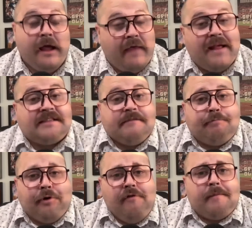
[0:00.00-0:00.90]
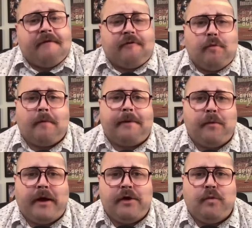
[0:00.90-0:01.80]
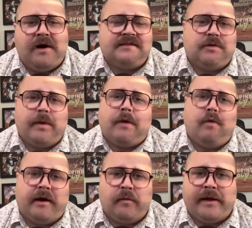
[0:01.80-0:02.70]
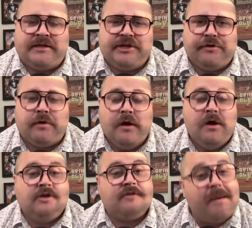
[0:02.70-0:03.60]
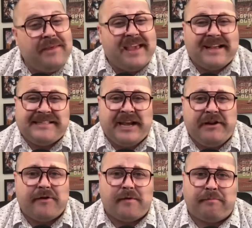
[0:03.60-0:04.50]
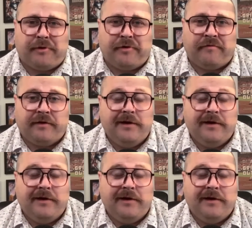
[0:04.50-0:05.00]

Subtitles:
And that's improvement from where BYU was in week 1 and week 2. So maybe they continue to improve.